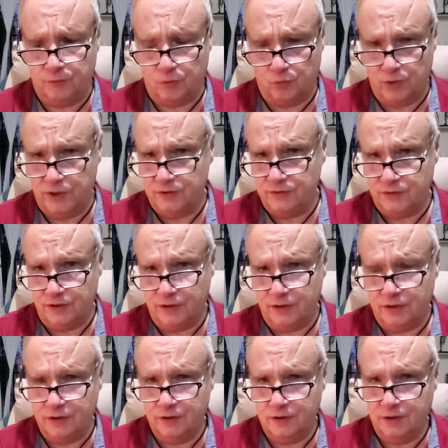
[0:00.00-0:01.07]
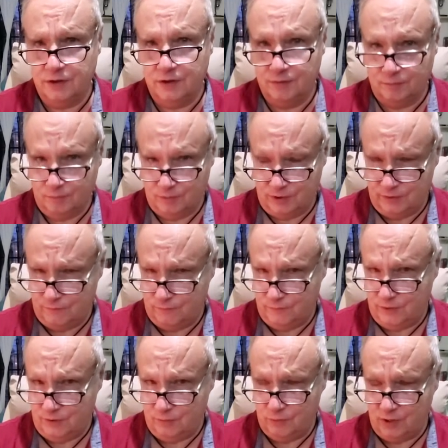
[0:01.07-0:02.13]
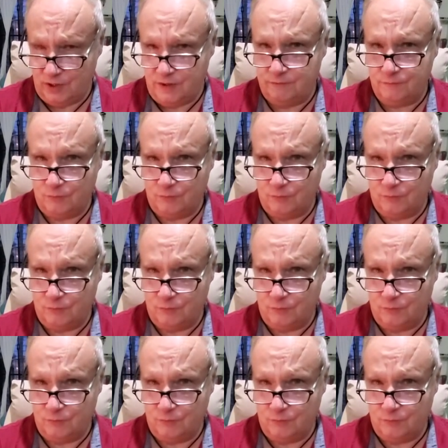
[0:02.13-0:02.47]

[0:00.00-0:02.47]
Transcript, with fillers: forensic, get ready,